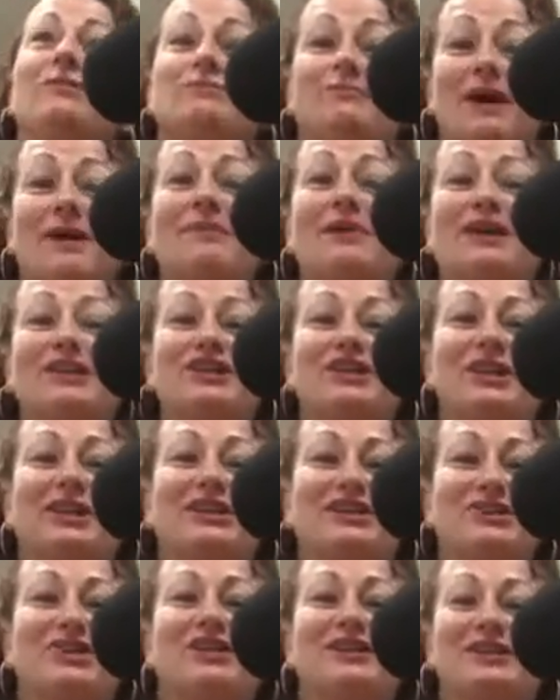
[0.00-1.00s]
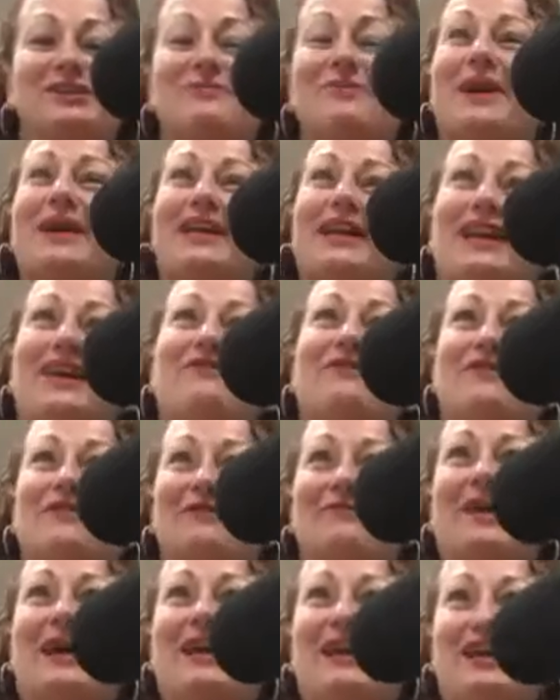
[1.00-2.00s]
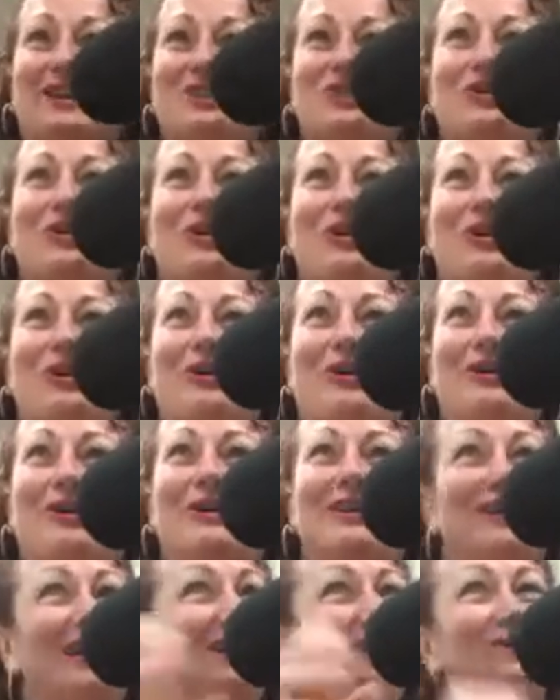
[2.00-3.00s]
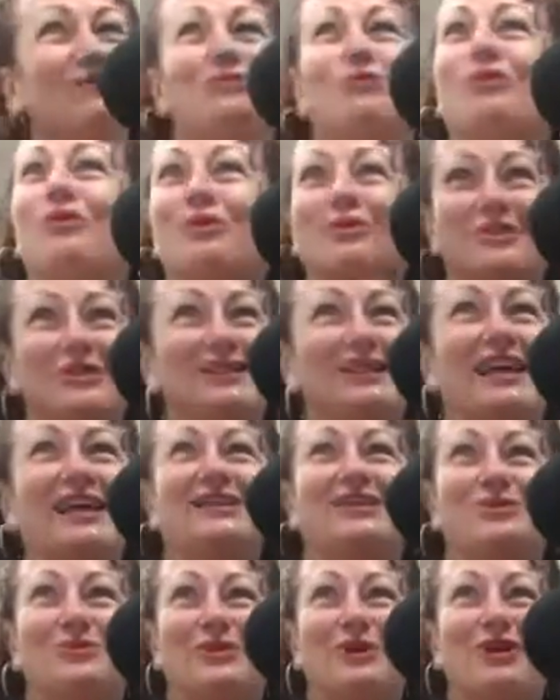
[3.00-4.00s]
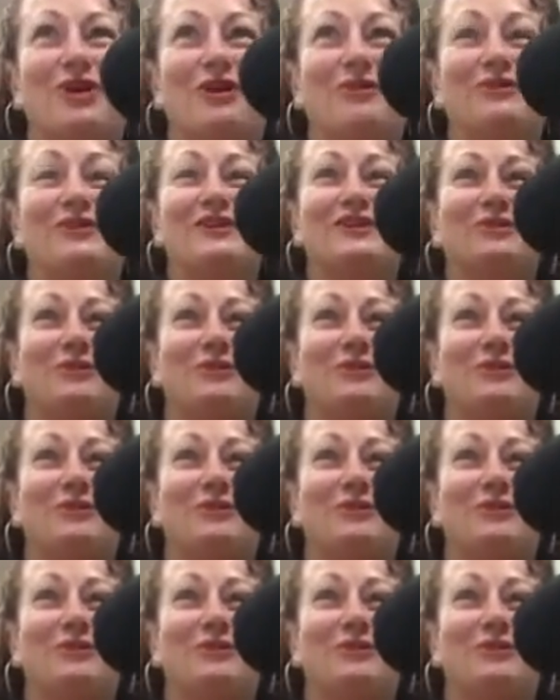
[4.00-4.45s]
But mum actually tries to make an effort of making sure her glass of water is next to a coffee.